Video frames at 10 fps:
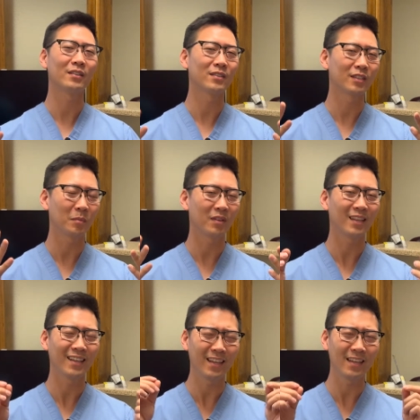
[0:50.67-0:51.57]
some of
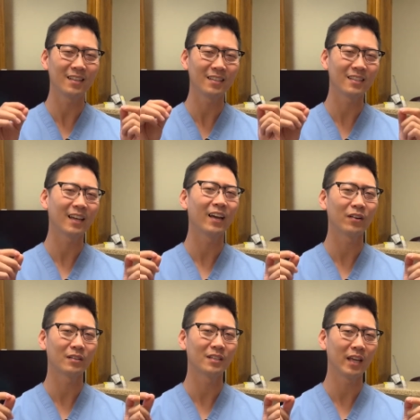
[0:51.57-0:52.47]
the
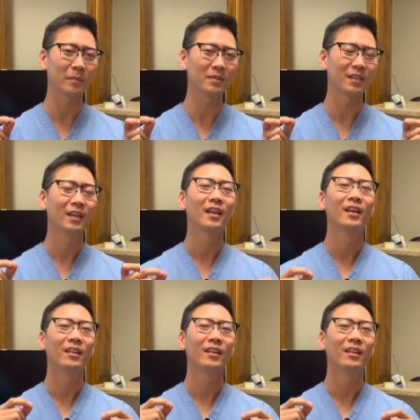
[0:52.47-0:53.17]
insider tips